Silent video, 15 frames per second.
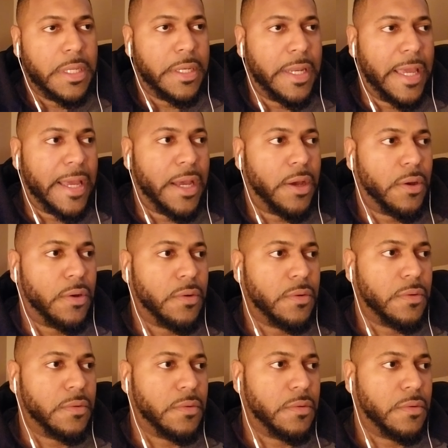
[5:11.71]
Now,
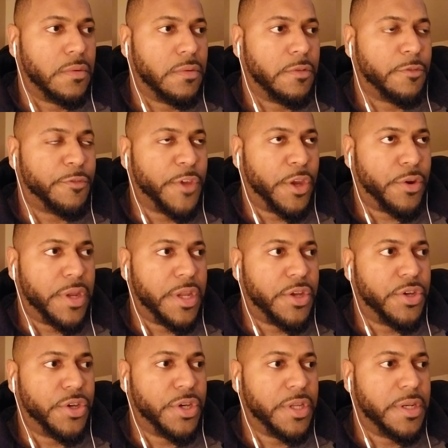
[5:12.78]
Fury
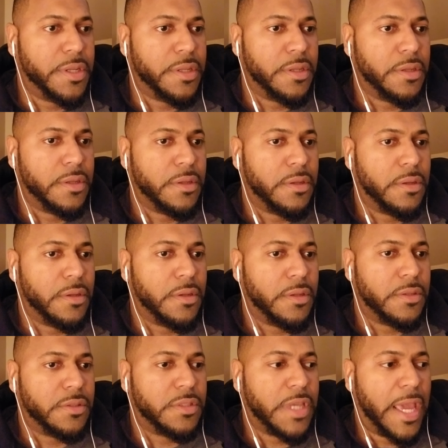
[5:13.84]
could
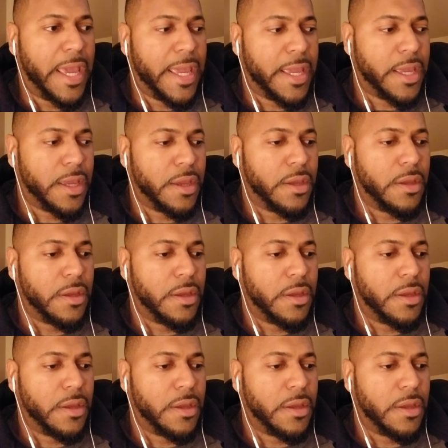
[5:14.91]
take